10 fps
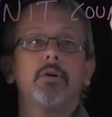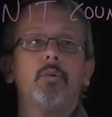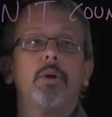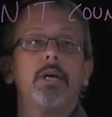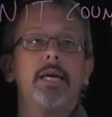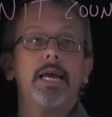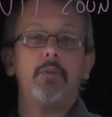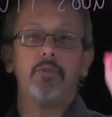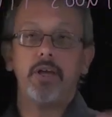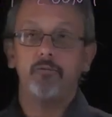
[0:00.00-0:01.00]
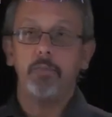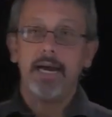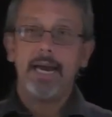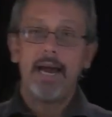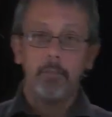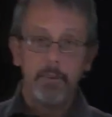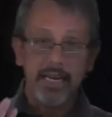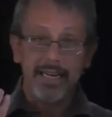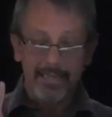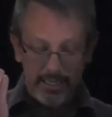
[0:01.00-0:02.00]
We can count things by how
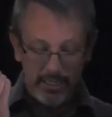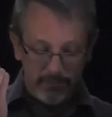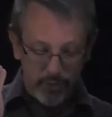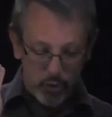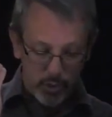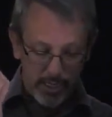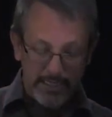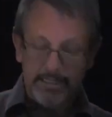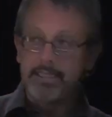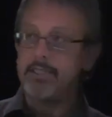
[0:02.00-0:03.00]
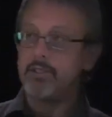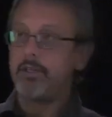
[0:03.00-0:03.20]
many individual entities